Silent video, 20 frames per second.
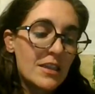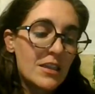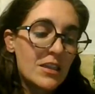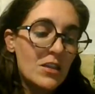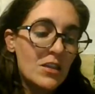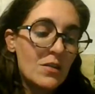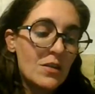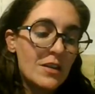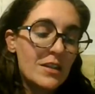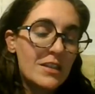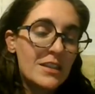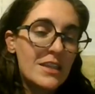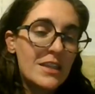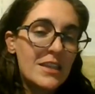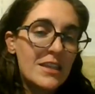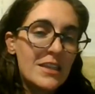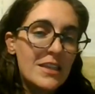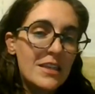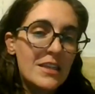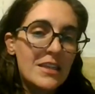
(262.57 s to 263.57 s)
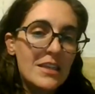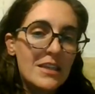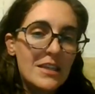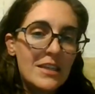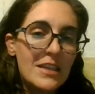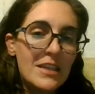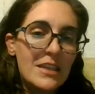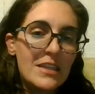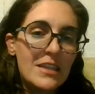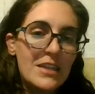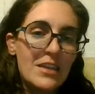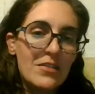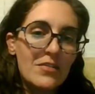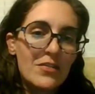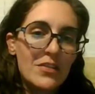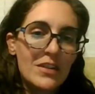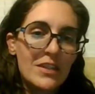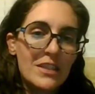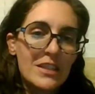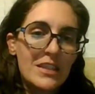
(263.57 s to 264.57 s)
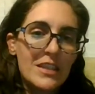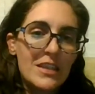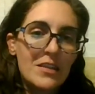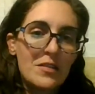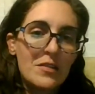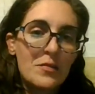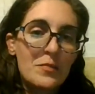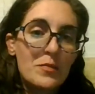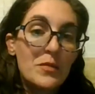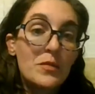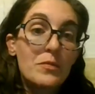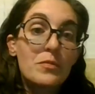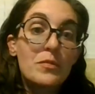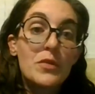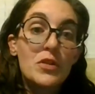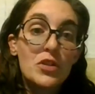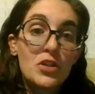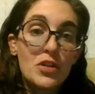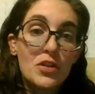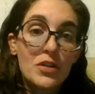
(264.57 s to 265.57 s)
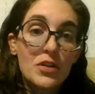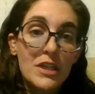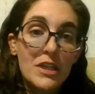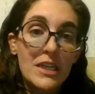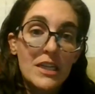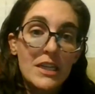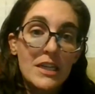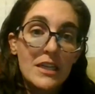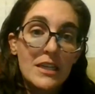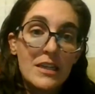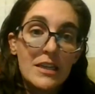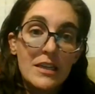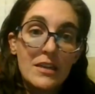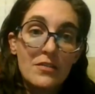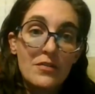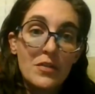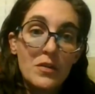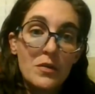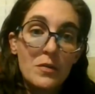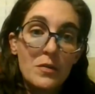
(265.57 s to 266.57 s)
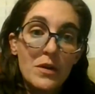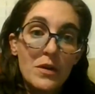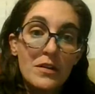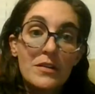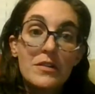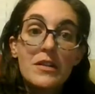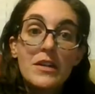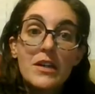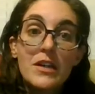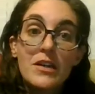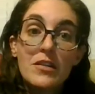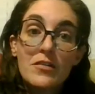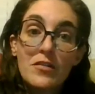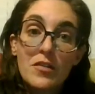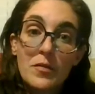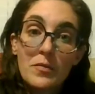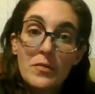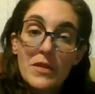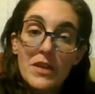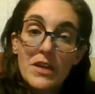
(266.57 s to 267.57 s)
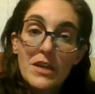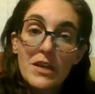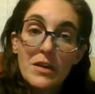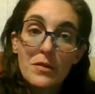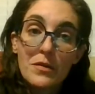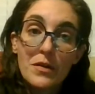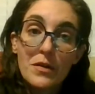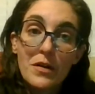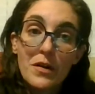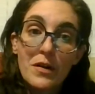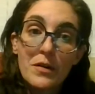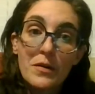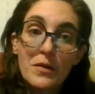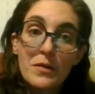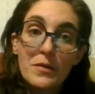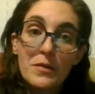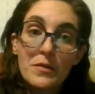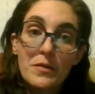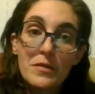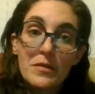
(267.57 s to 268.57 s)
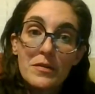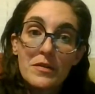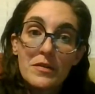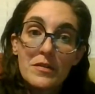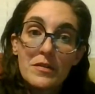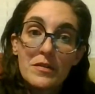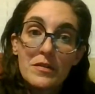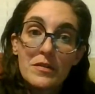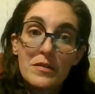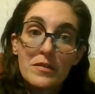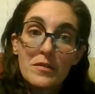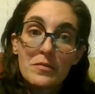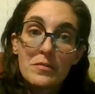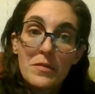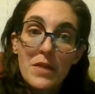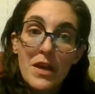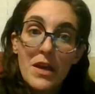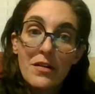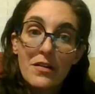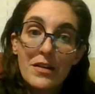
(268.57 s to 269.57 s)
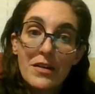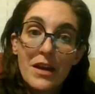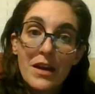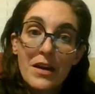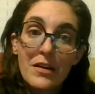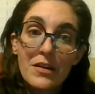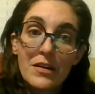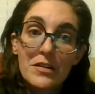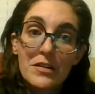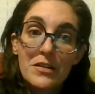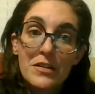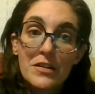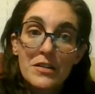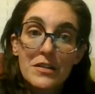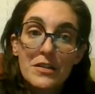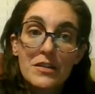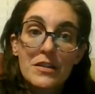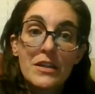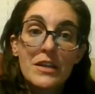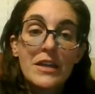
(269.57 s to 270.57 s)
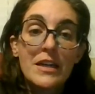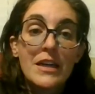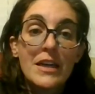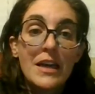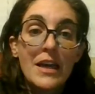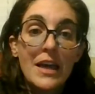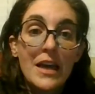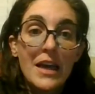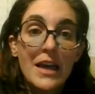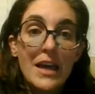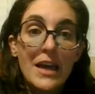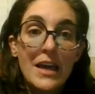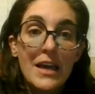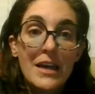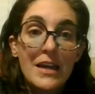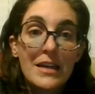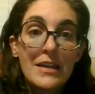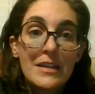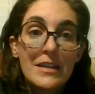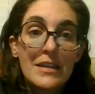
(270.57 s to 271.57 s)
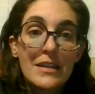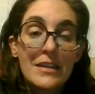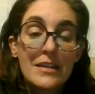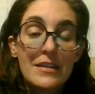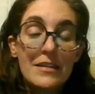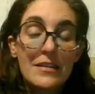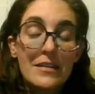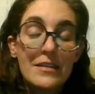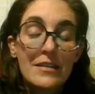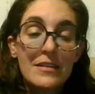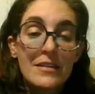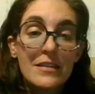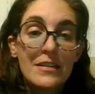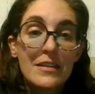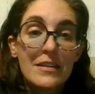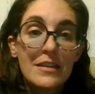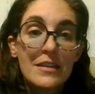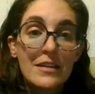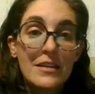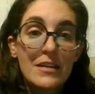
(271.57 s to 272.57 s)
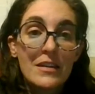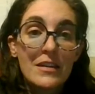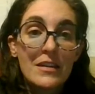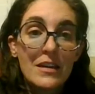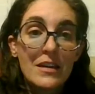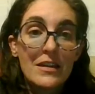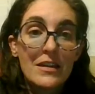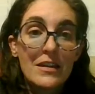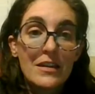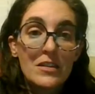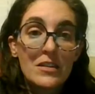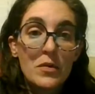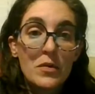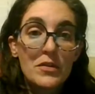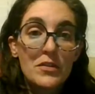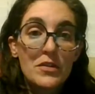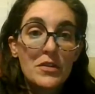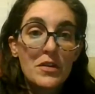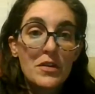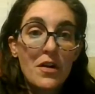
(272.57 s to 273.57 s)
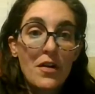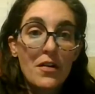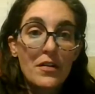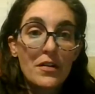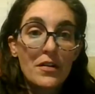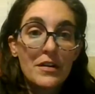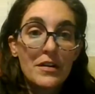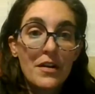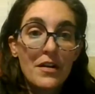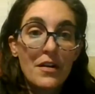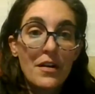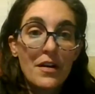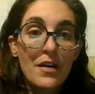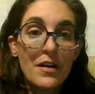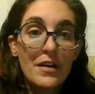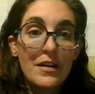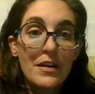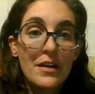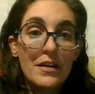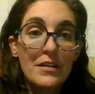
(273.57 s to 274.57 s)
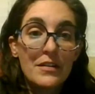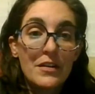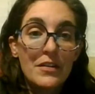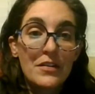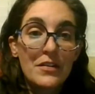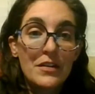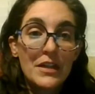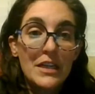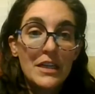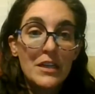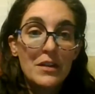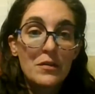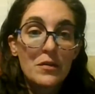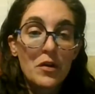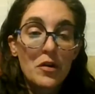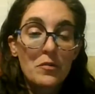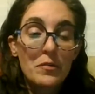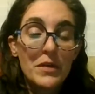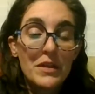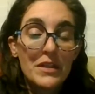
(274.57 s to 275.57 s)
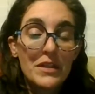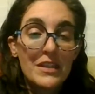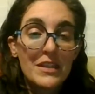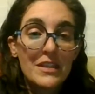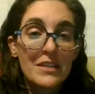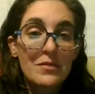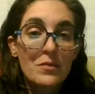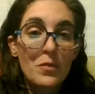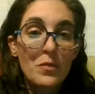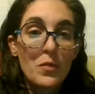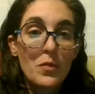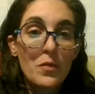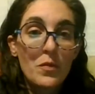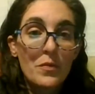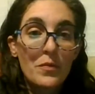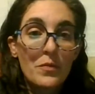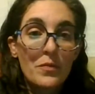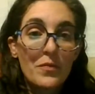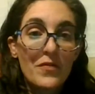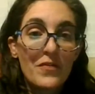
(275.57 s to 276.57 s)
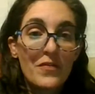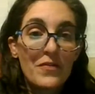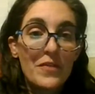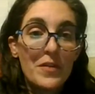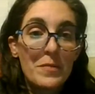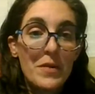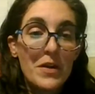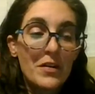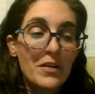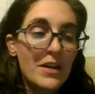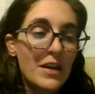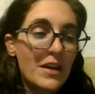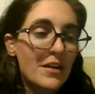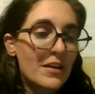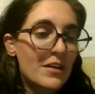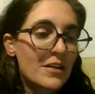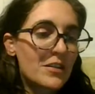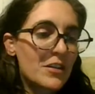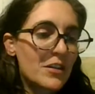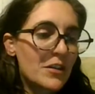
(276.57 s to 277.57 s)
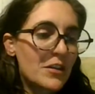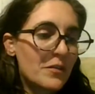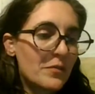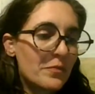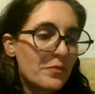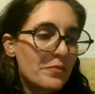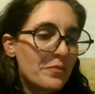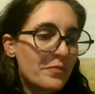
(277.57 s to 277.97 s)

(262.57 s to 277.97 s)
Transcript: you can see the difference in maturity, if you will, from the hero male character and I suppose you call her another hero, but this female character,